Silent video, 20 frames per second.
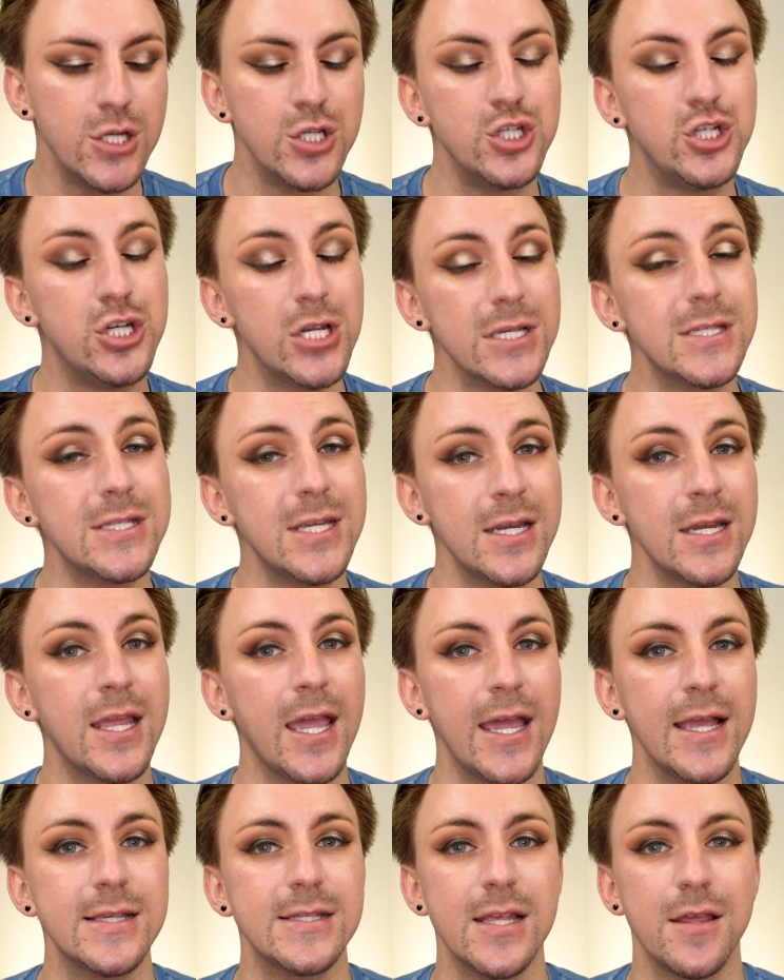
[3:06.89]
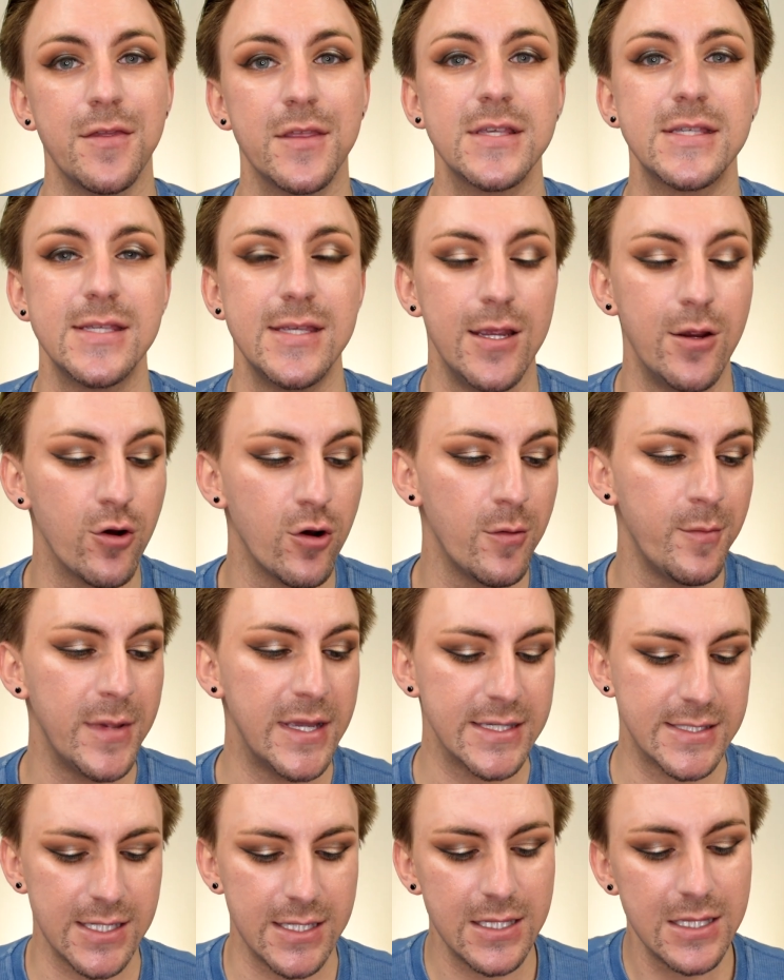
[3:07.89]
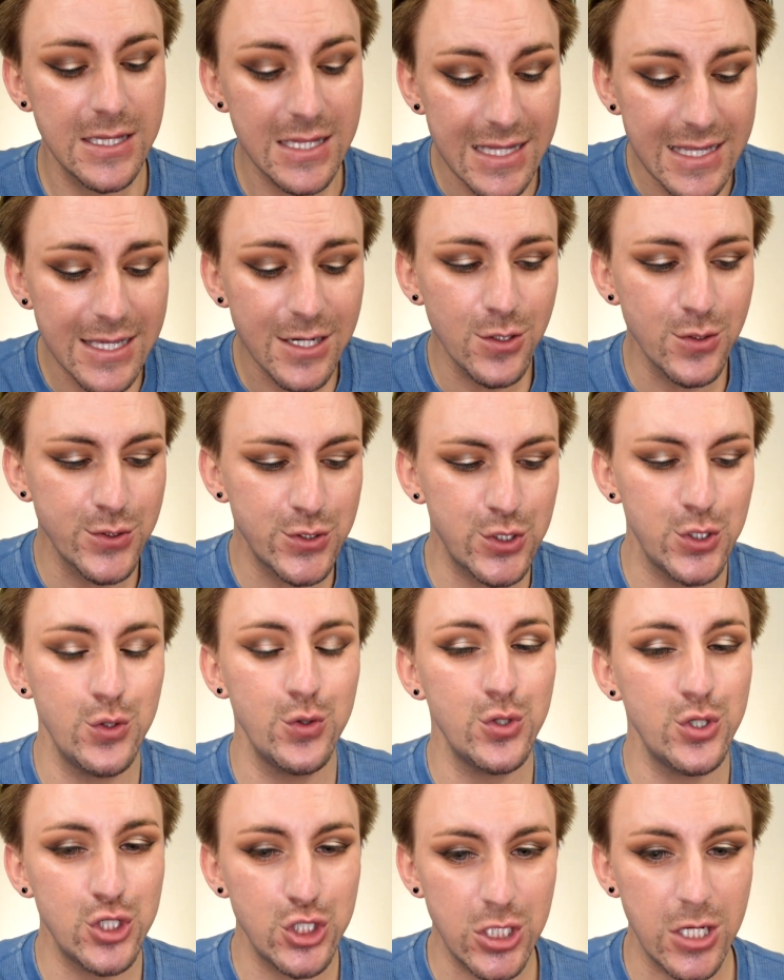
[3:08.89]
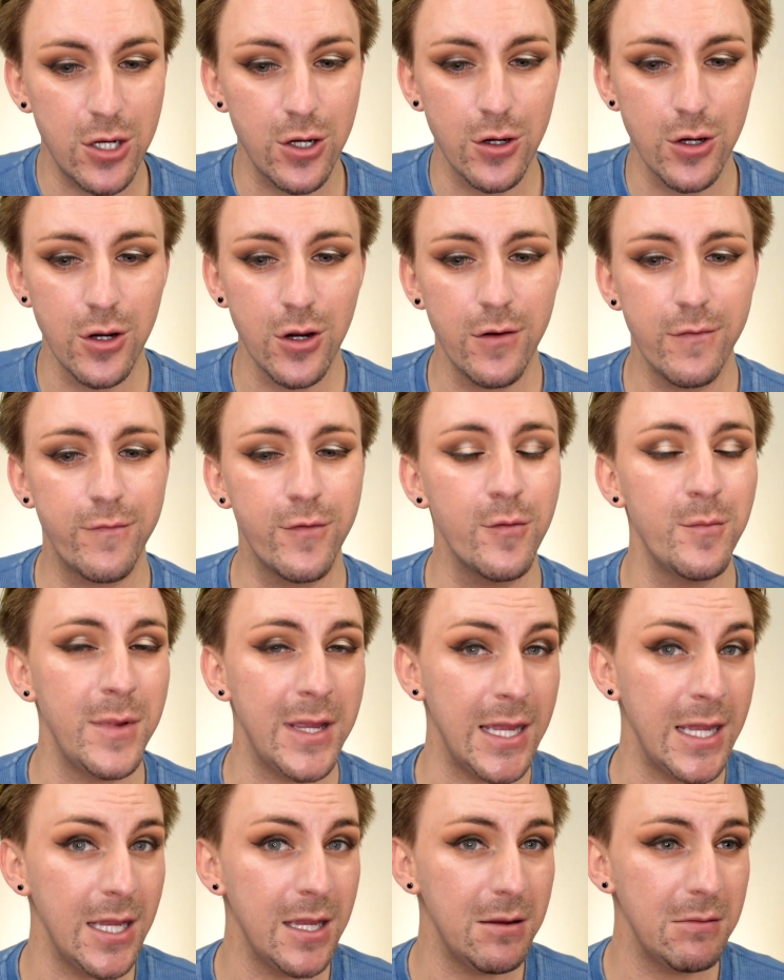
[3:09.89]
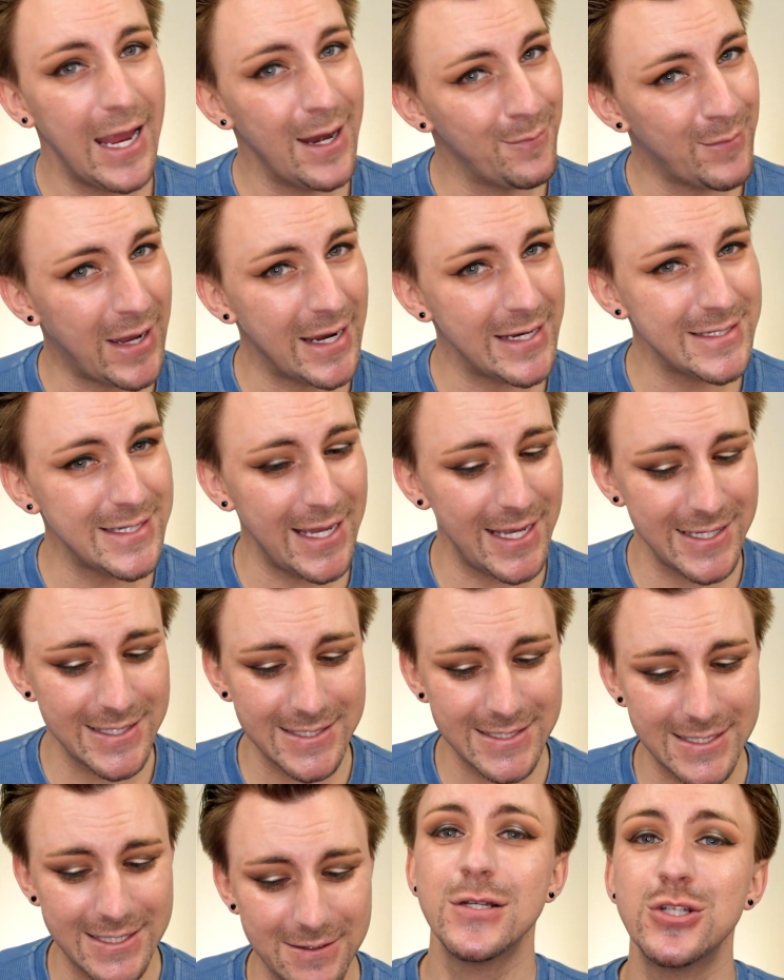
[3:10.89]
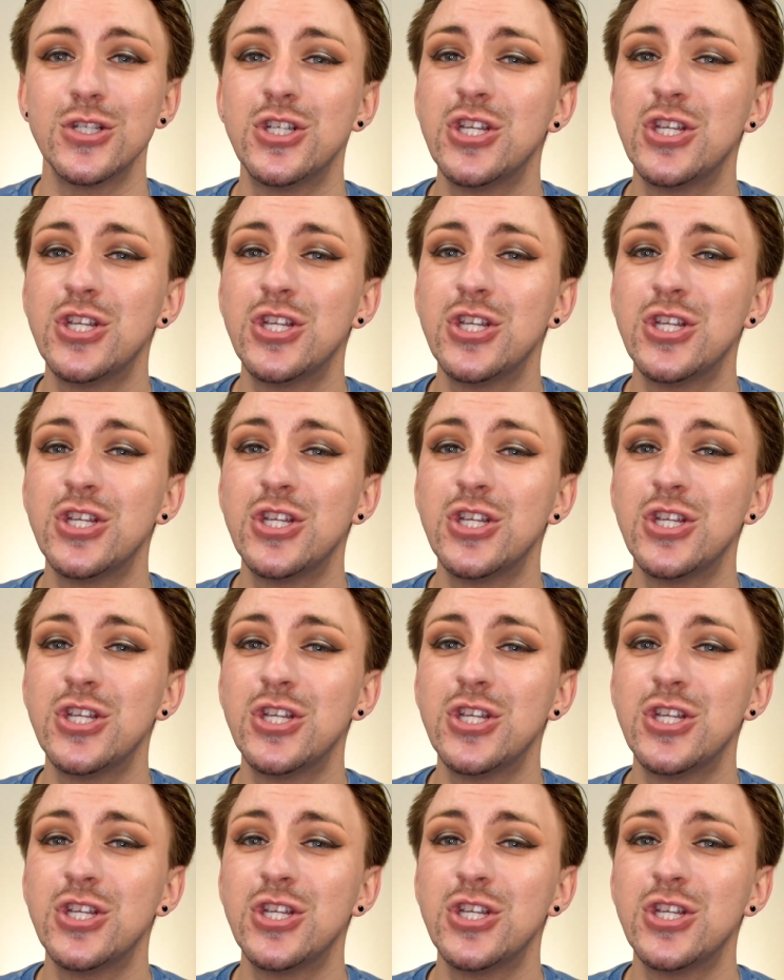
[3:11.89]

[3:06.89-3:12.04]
just in case the serum is a little too sheer for me and my taste,